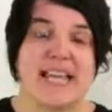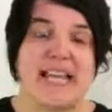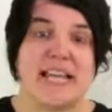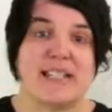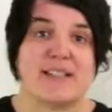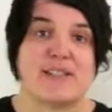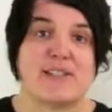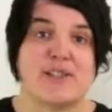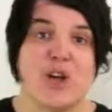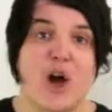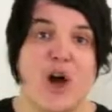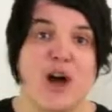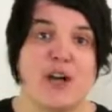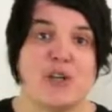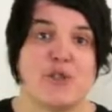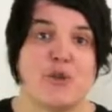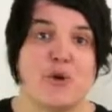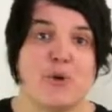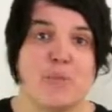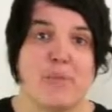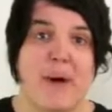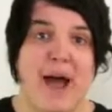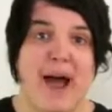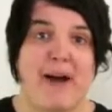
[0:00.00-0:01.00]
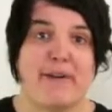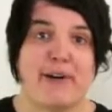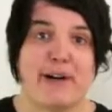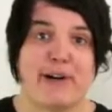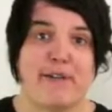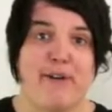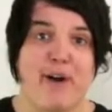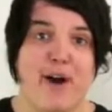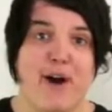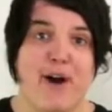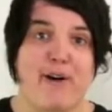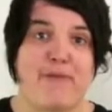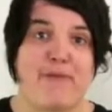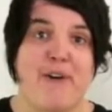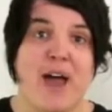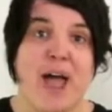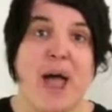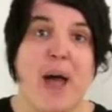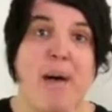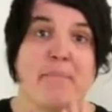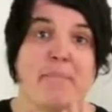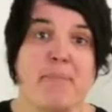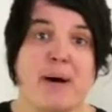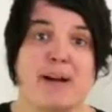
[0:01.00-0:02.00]
inside your paragraph
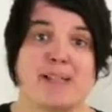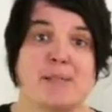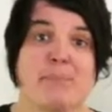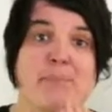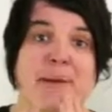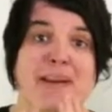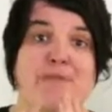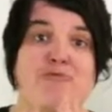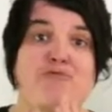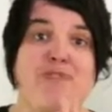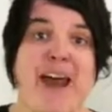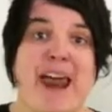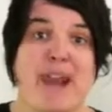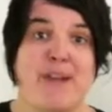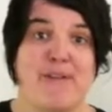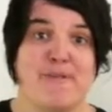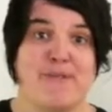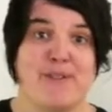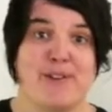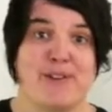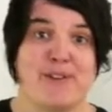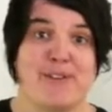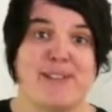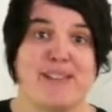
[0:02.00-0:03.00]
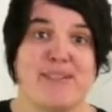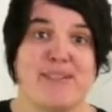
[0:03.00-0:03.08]
must be relevant.